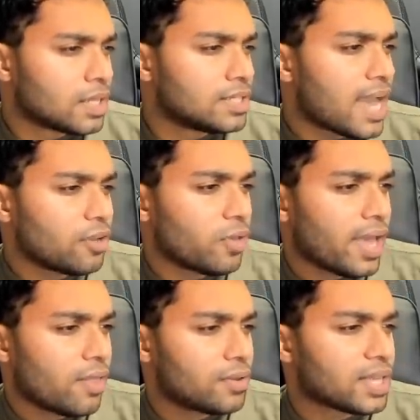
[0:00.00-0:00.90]
Daniel
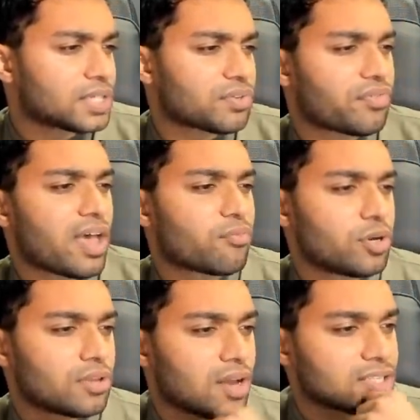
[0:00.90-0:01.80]
Allen, thanks for the 5. What are
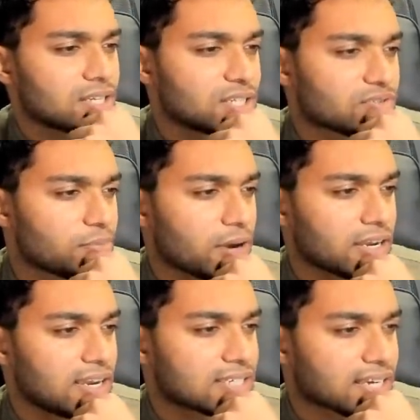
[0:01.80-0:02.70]
your thoughts on this for
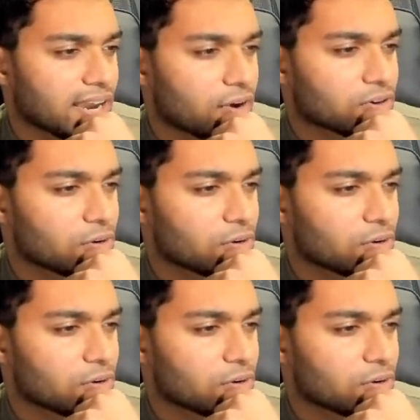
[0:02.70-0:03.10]
Buggy as a character,